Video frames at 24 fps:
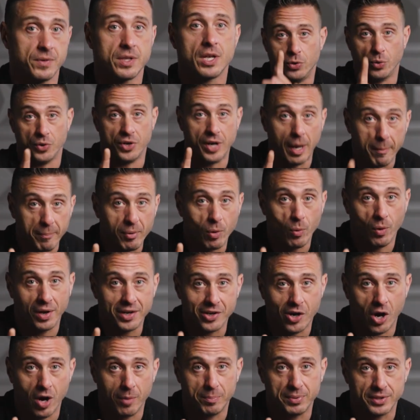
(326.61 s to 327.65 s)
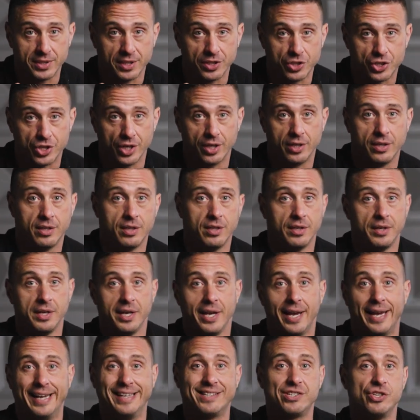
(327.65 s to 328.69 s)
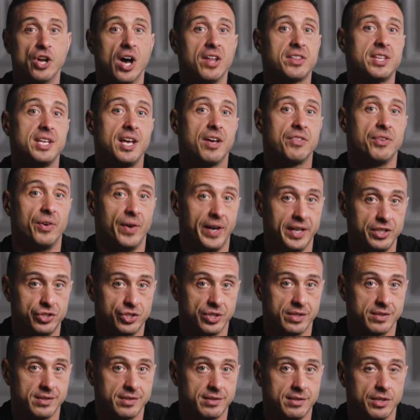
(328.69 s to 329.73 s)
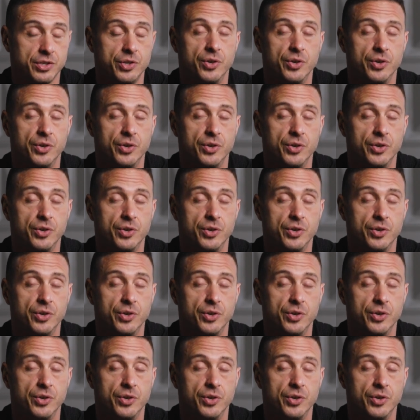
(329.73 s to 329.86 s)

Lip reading: your number one competition is not the other agents.